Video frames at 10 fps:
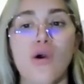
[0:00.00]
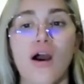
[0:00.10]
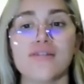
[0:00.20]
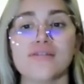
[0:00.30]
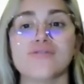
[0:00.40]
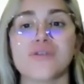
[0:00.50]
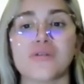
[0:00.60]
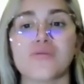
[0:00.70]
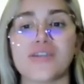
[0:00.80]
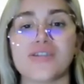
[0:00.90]
quality
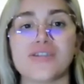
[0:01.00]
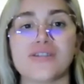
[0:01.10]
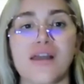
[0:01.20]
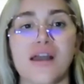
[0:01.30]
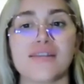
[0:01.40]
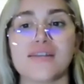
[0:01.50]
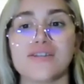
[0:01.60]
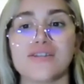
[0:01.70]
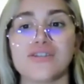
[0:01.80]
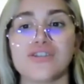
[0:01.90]
renovation done
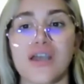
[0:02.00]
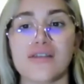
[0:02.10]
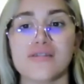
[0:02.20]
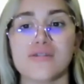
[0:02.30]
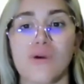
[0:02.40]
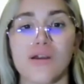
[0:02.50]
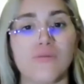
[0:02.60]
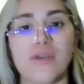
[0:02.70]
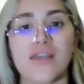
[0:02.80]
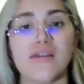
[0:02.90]
in just
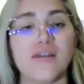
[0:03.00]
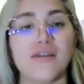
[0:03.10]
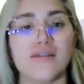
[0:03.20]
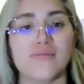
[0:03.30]
1 week?